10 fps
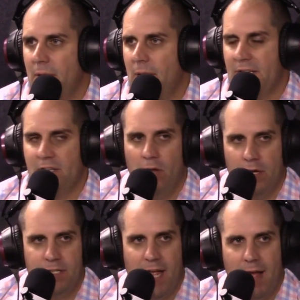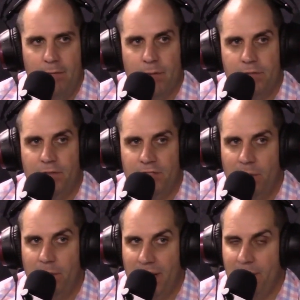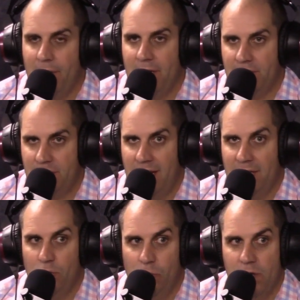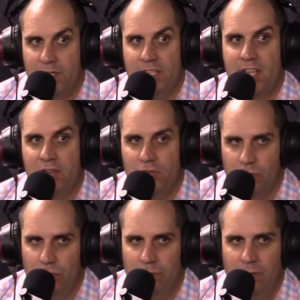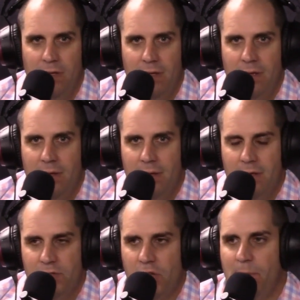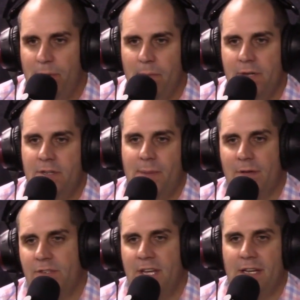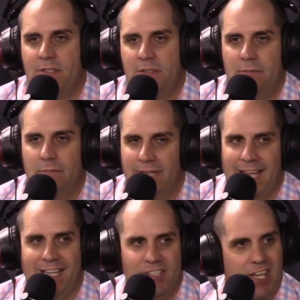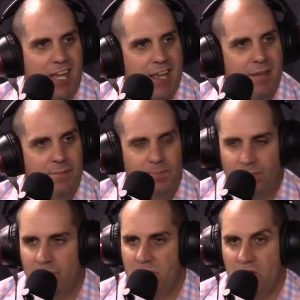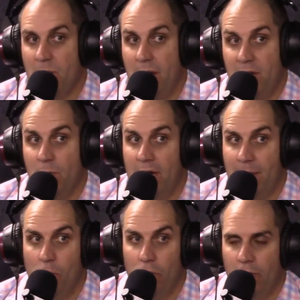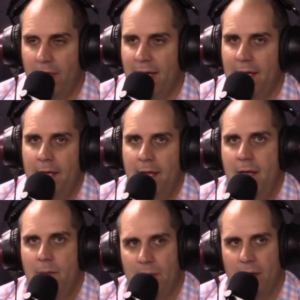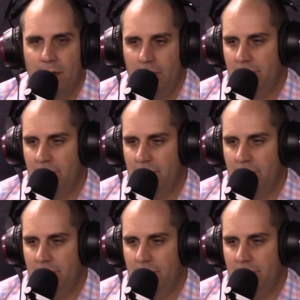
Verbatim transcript: it's a nice to have, but for some people it's almost essential. So you're promised about 6 gigs a year, so you might get more than that, but